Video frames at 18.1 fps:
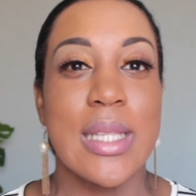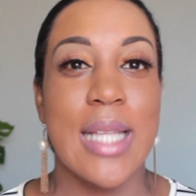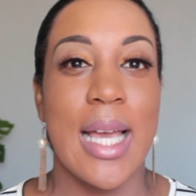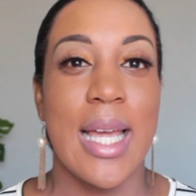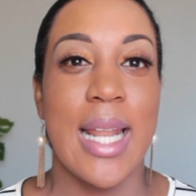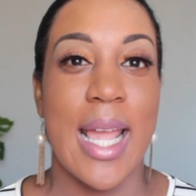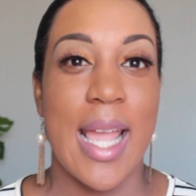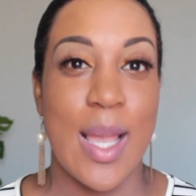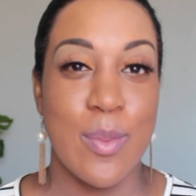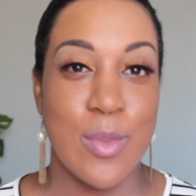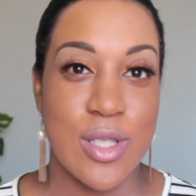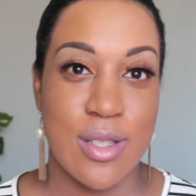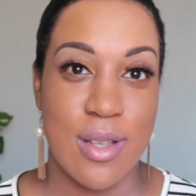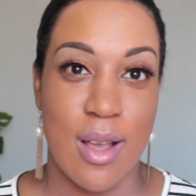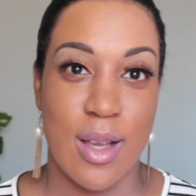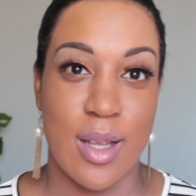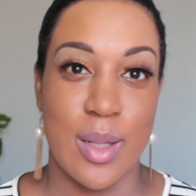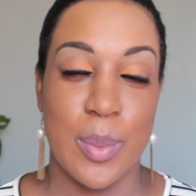let
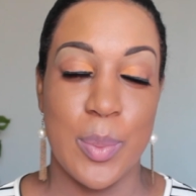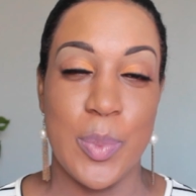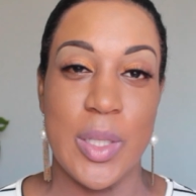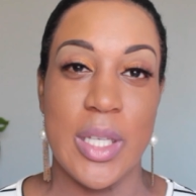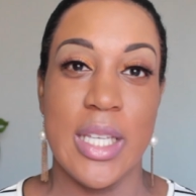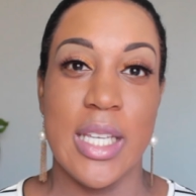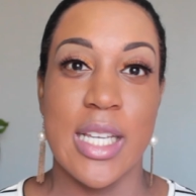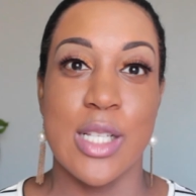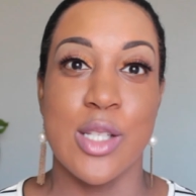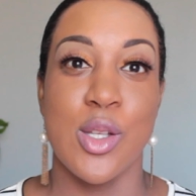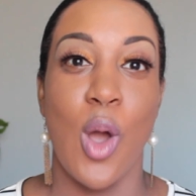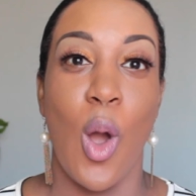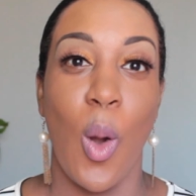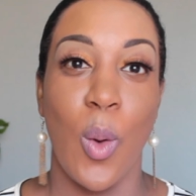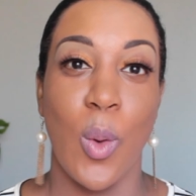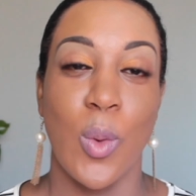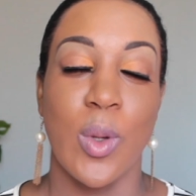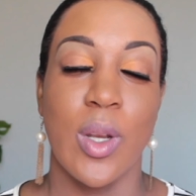Amazon be its
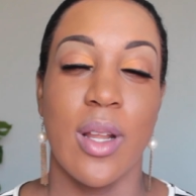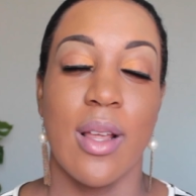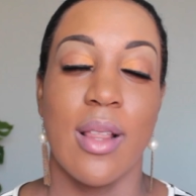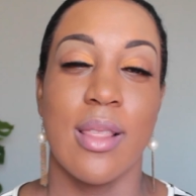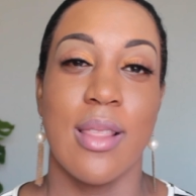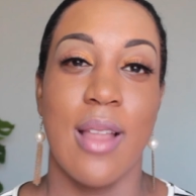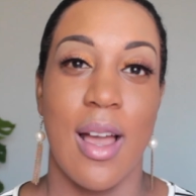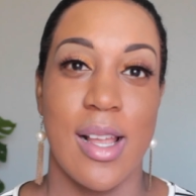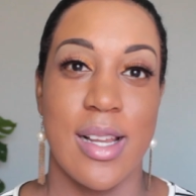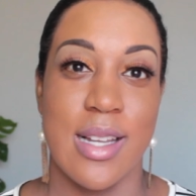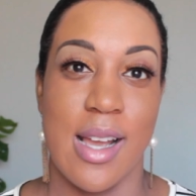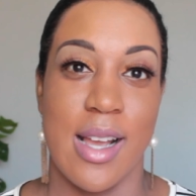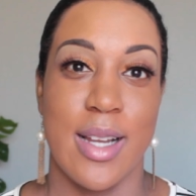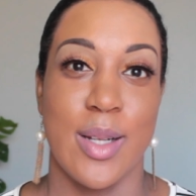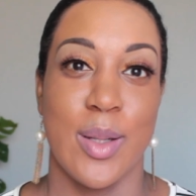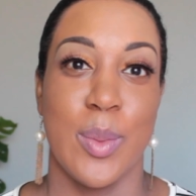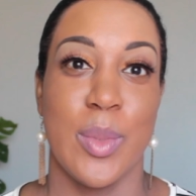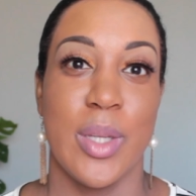own line
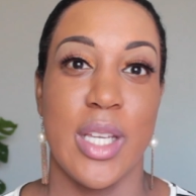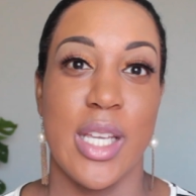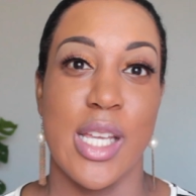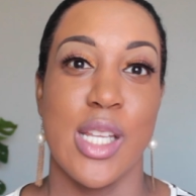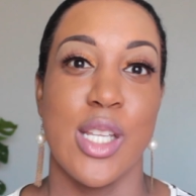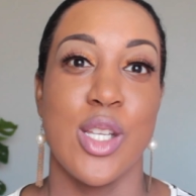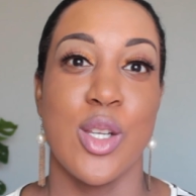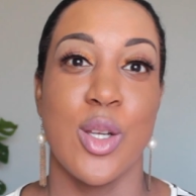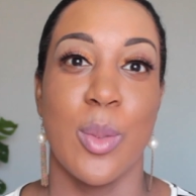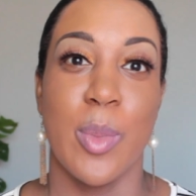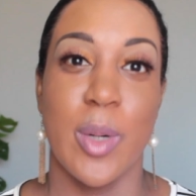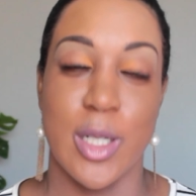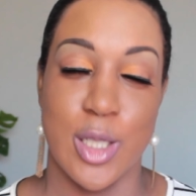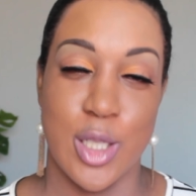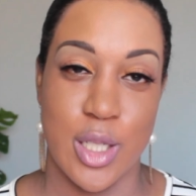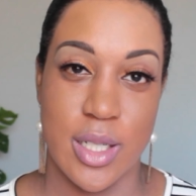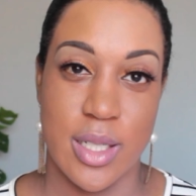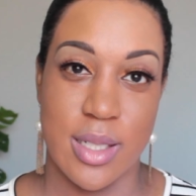item in your
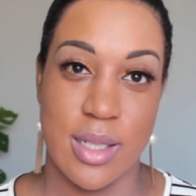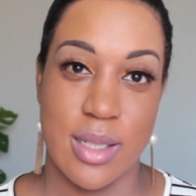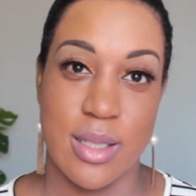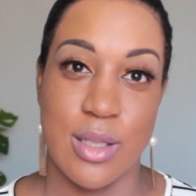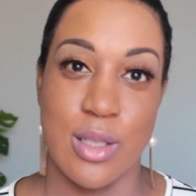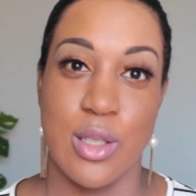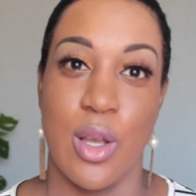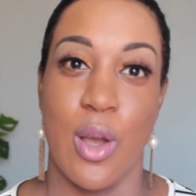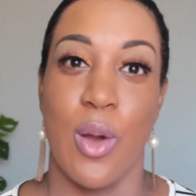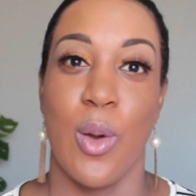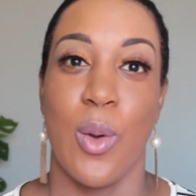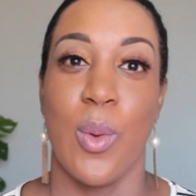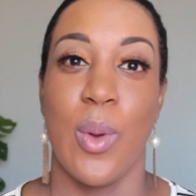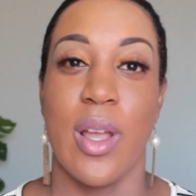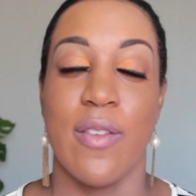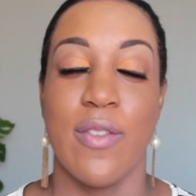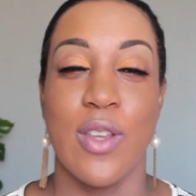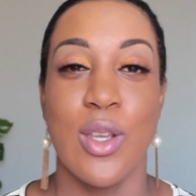budget. So
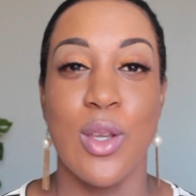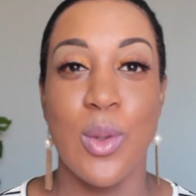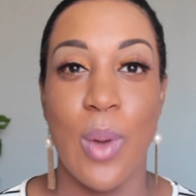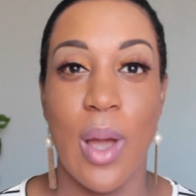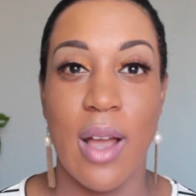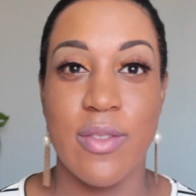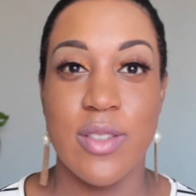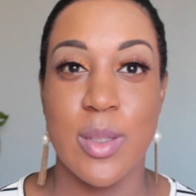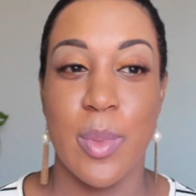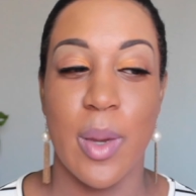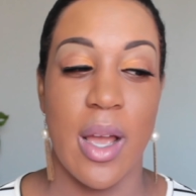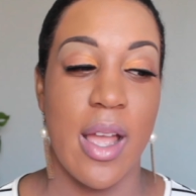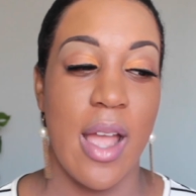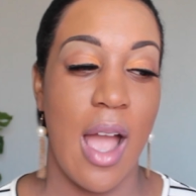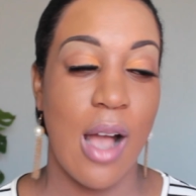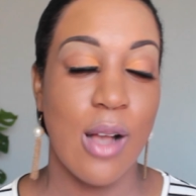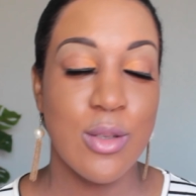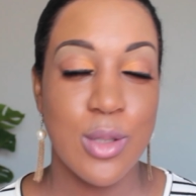if you have to buy
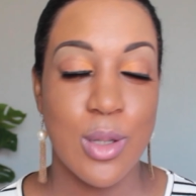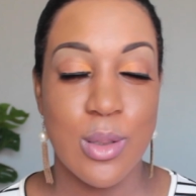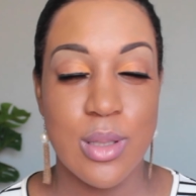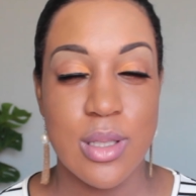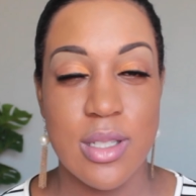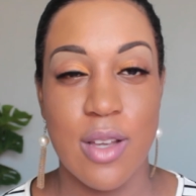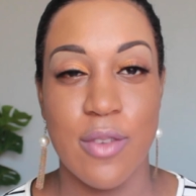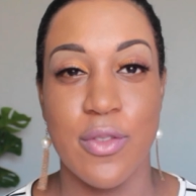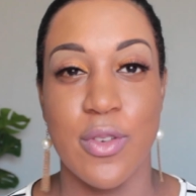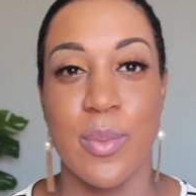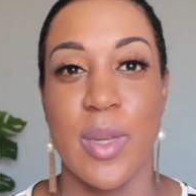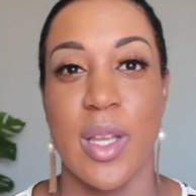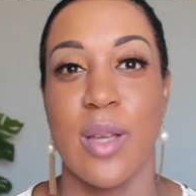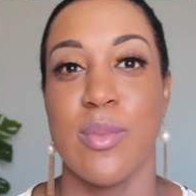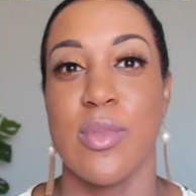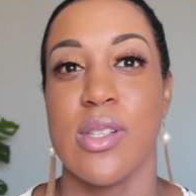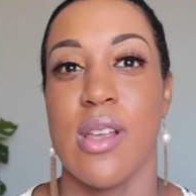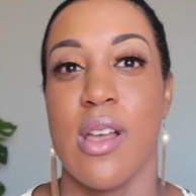household stuff from
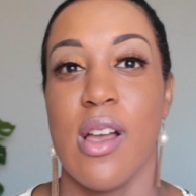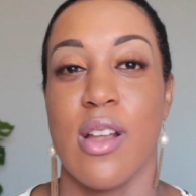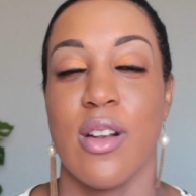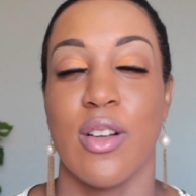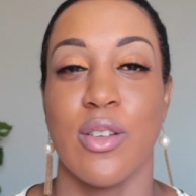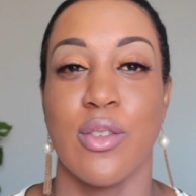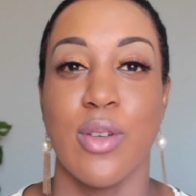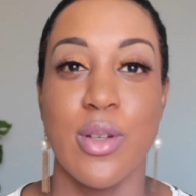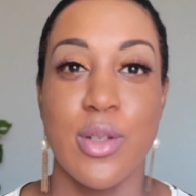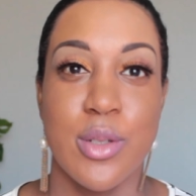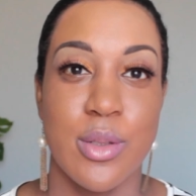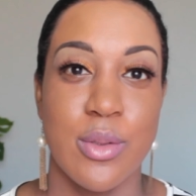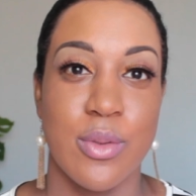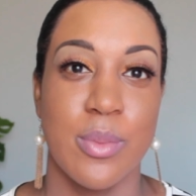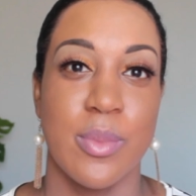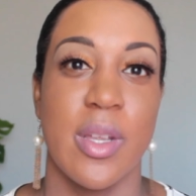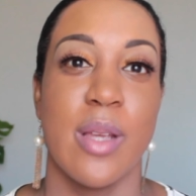Amazon or groceries from